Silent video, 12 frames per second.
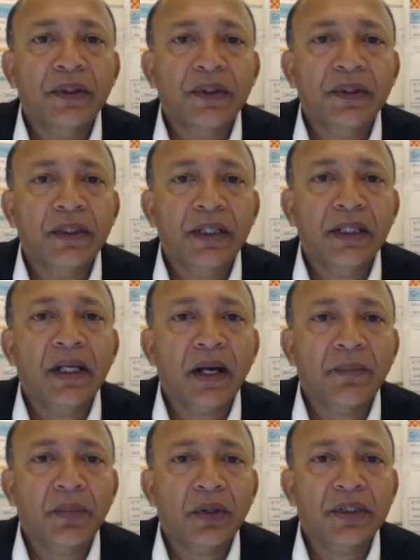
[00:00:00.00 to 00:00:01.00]
the
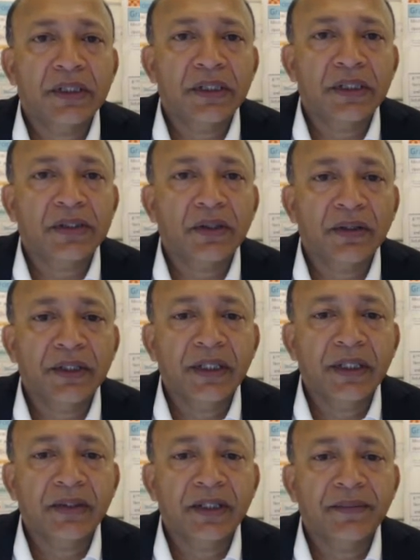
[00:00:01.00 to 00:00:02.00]
hypothesis or theory.